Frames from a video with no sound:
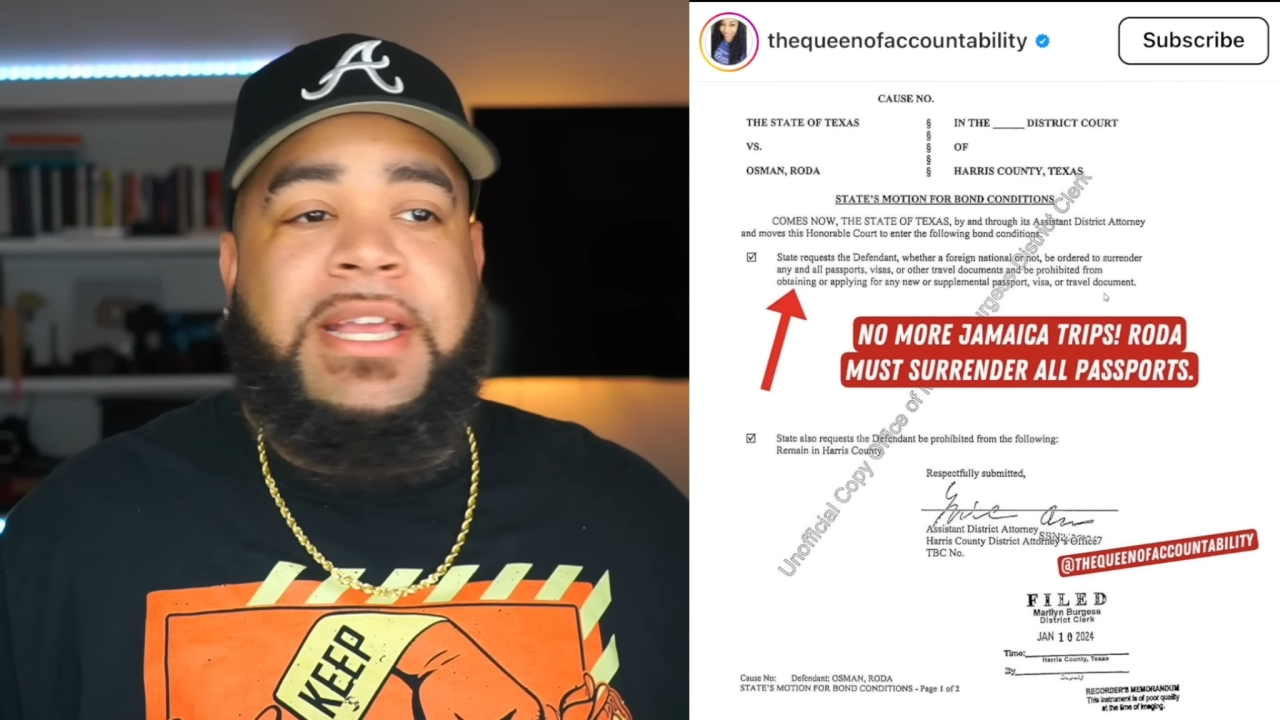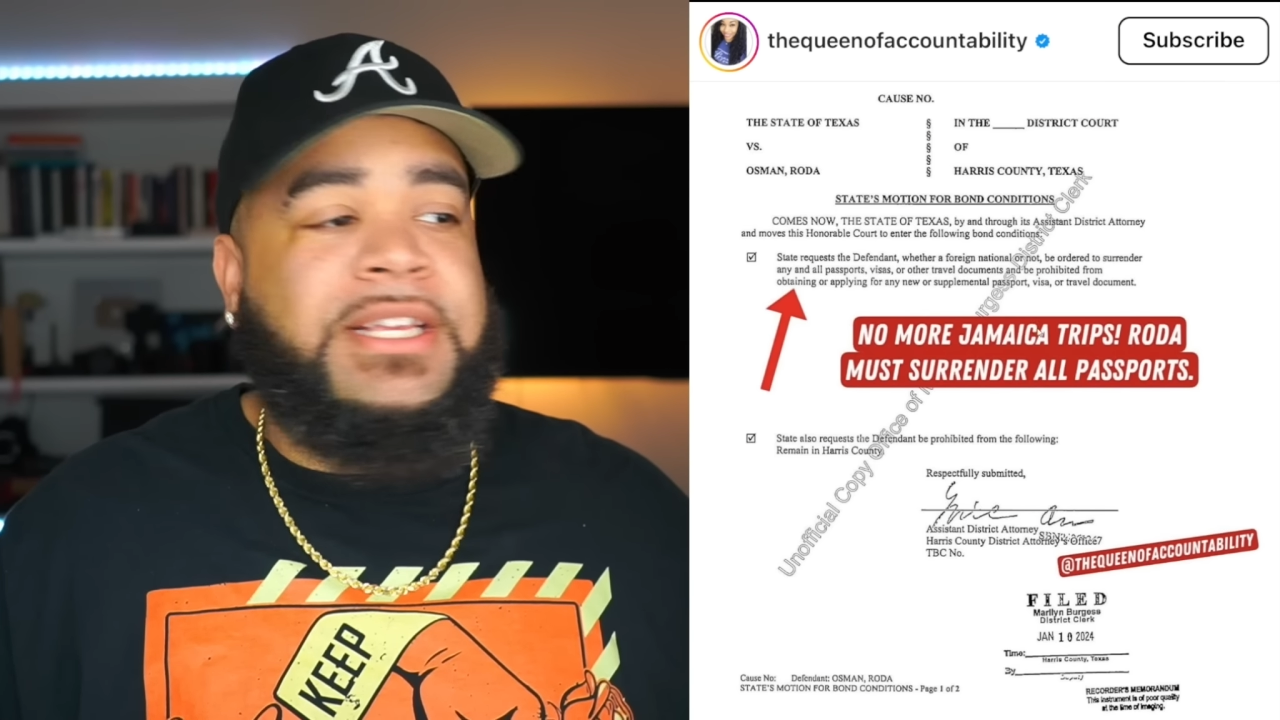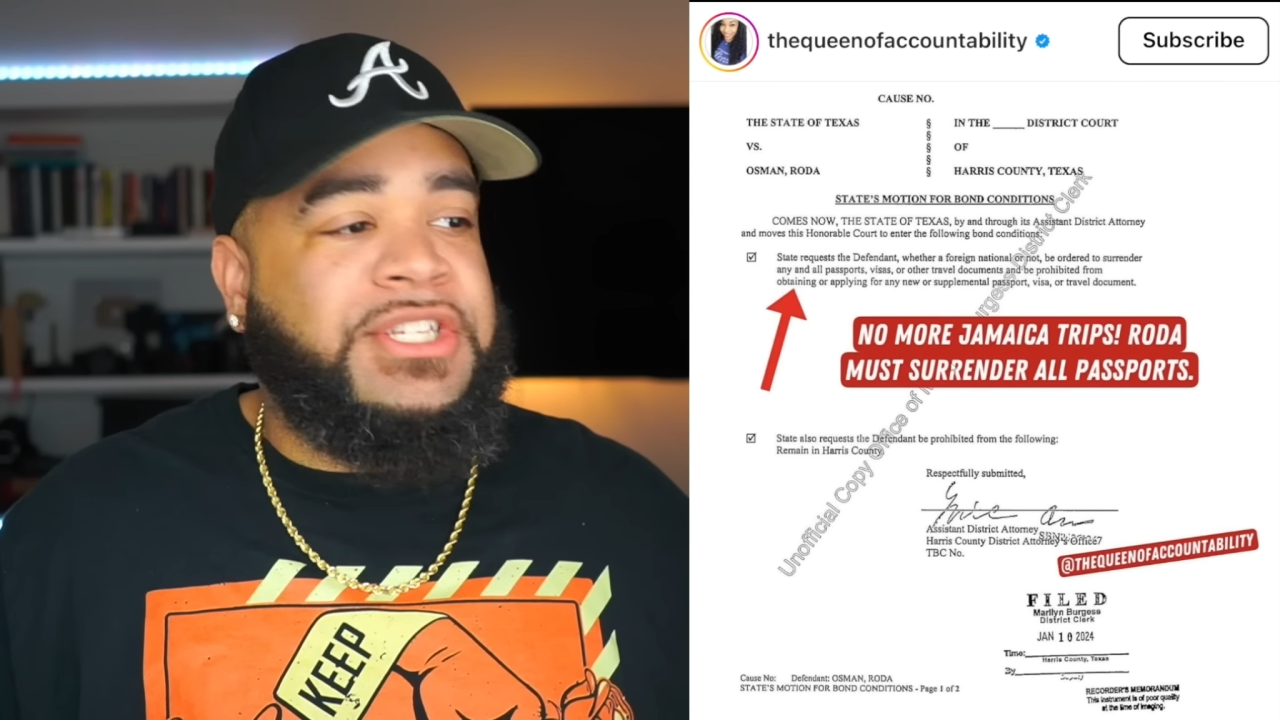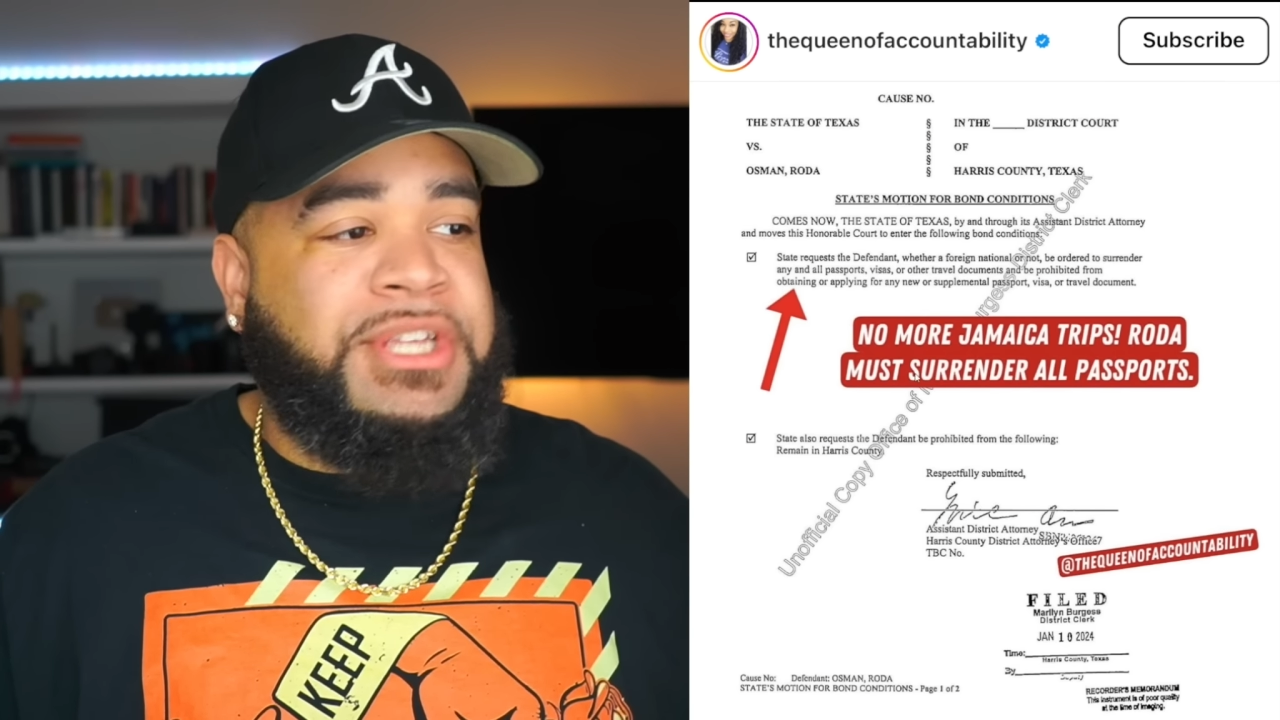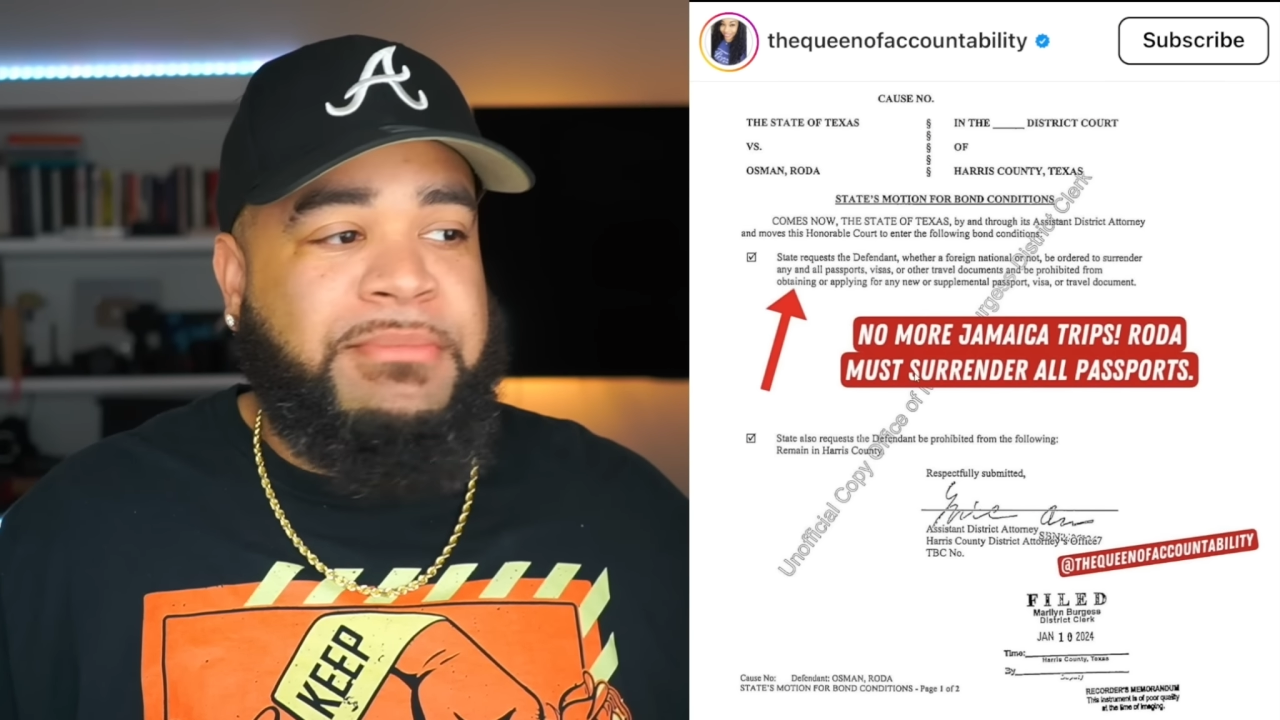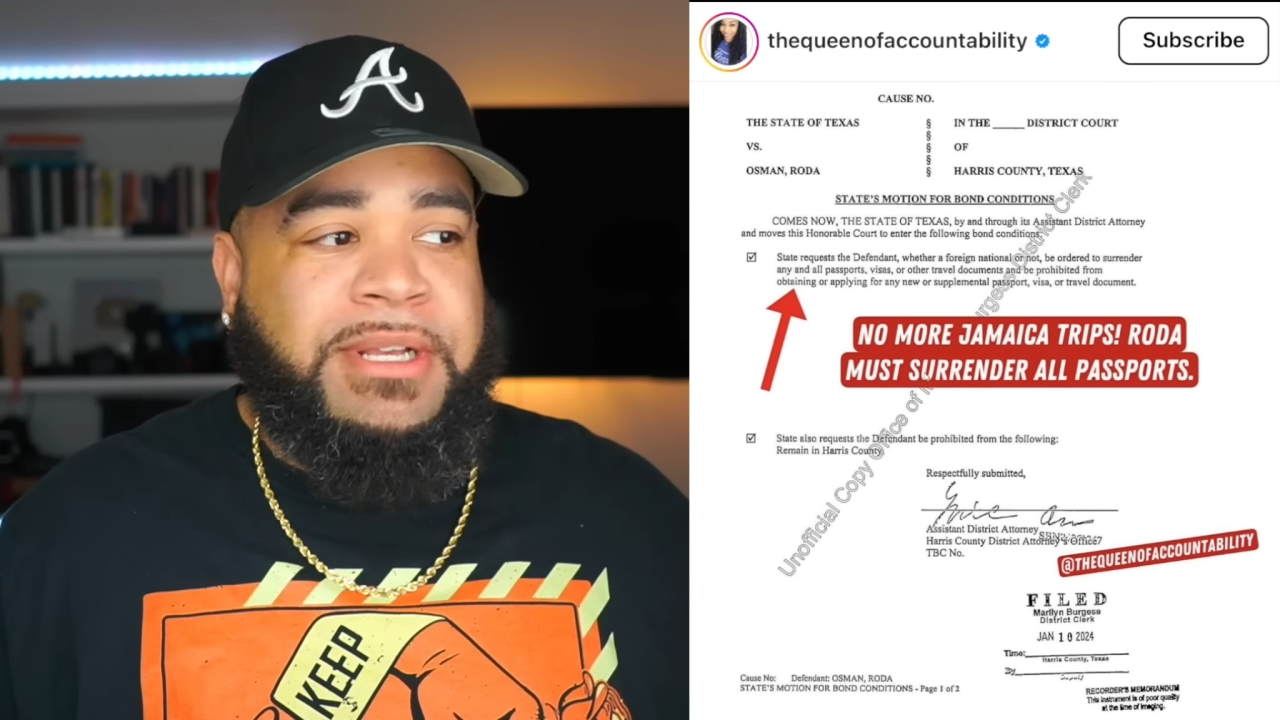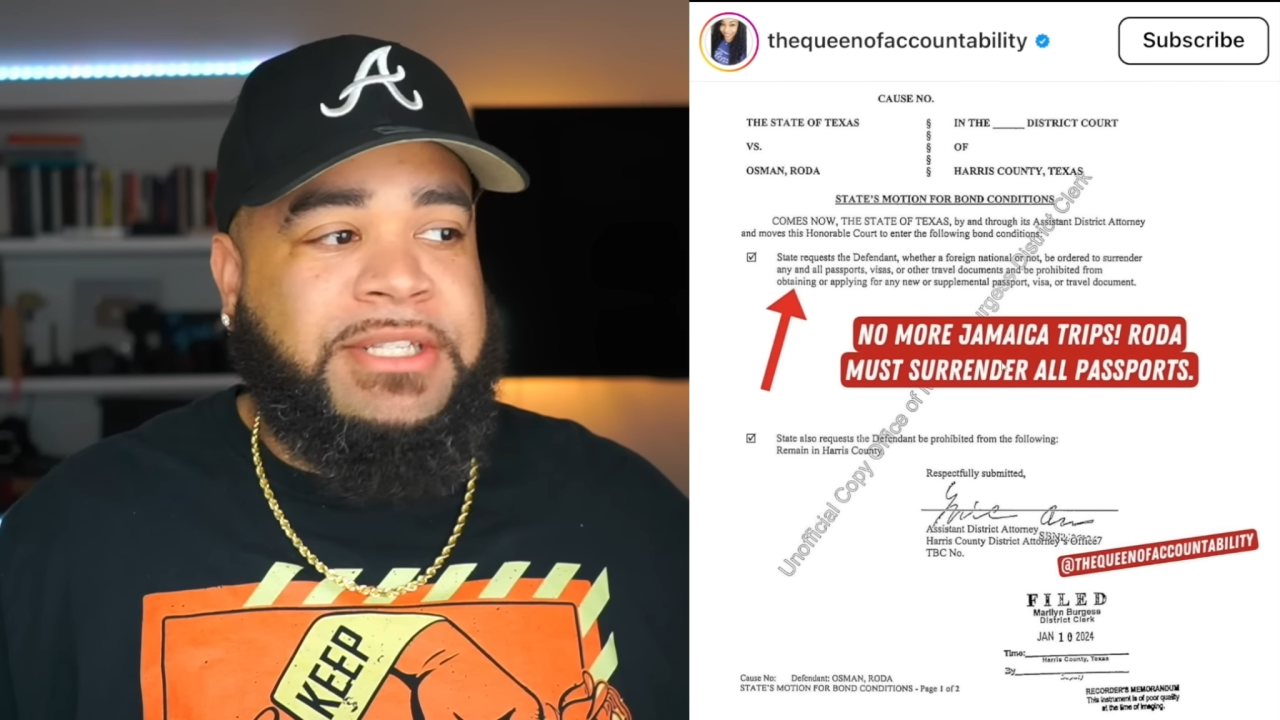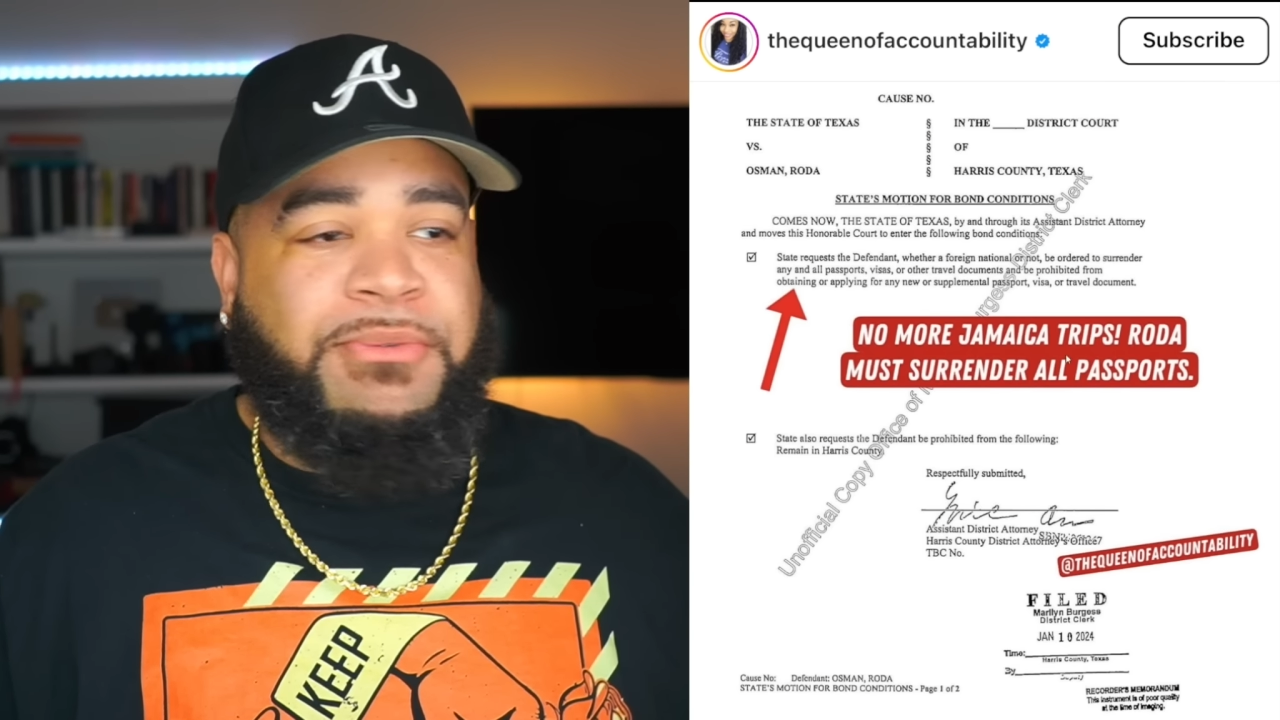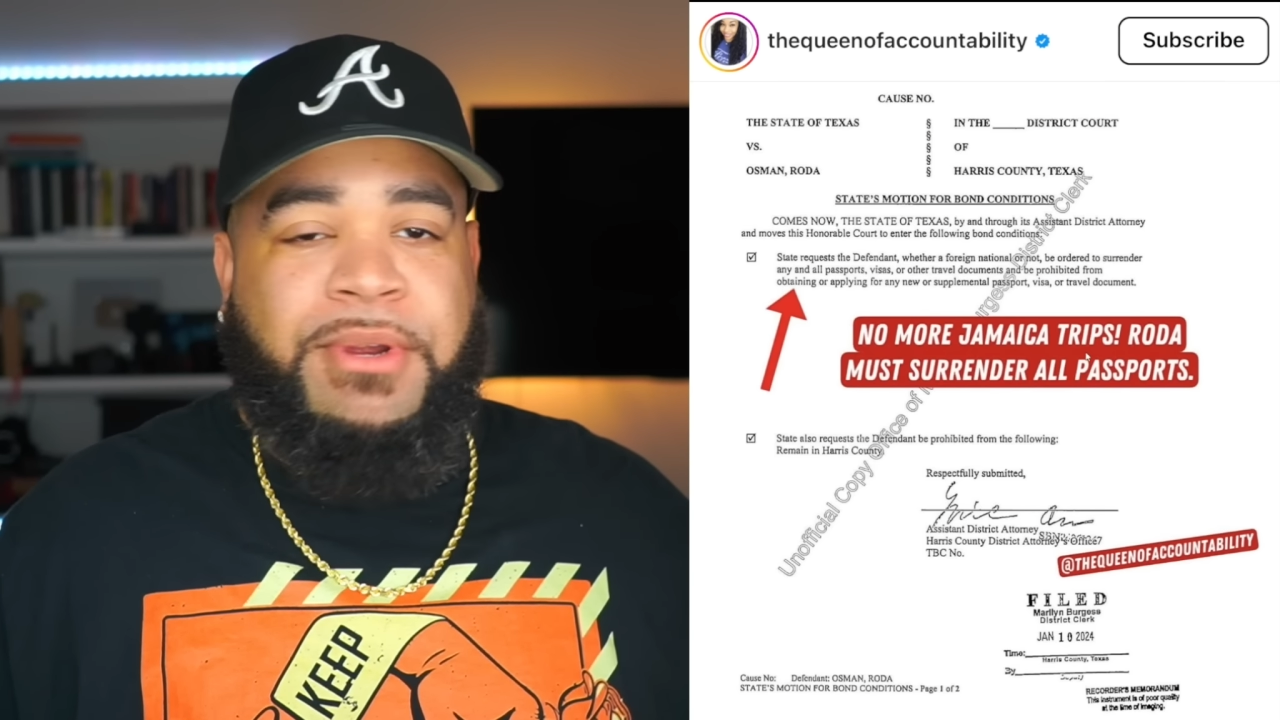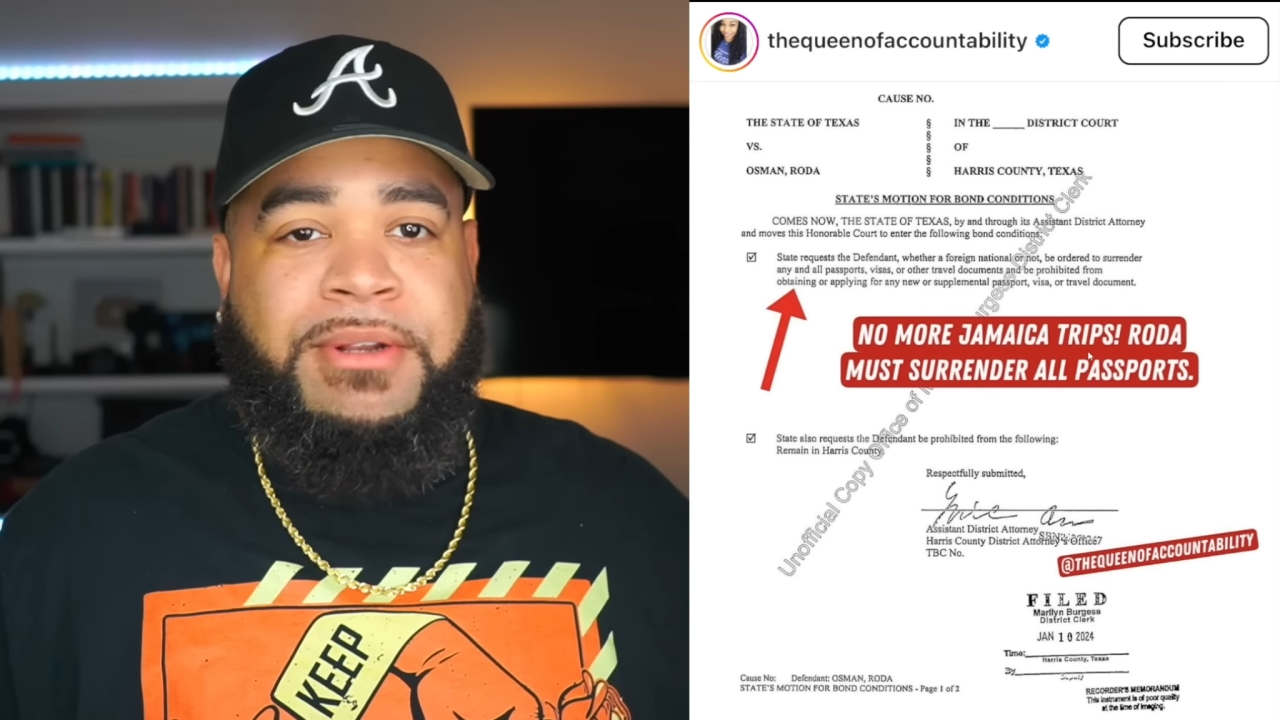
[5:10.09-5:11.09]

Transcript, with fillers: She must sur